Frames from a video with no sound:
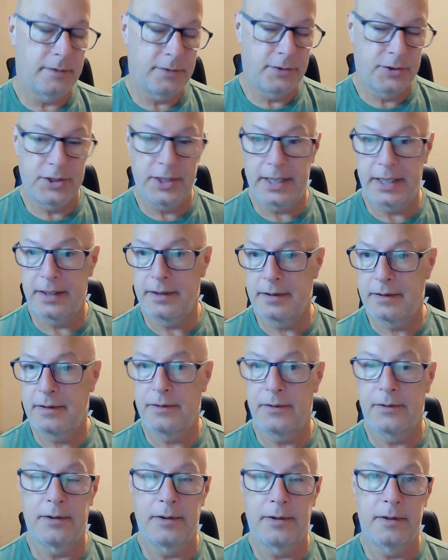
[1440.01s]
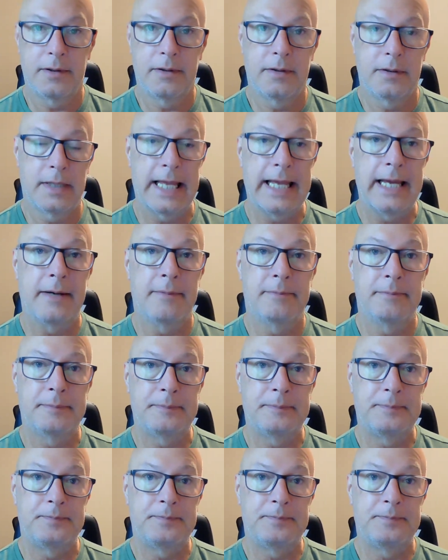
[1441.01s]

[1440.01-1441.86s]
chicken or lamb,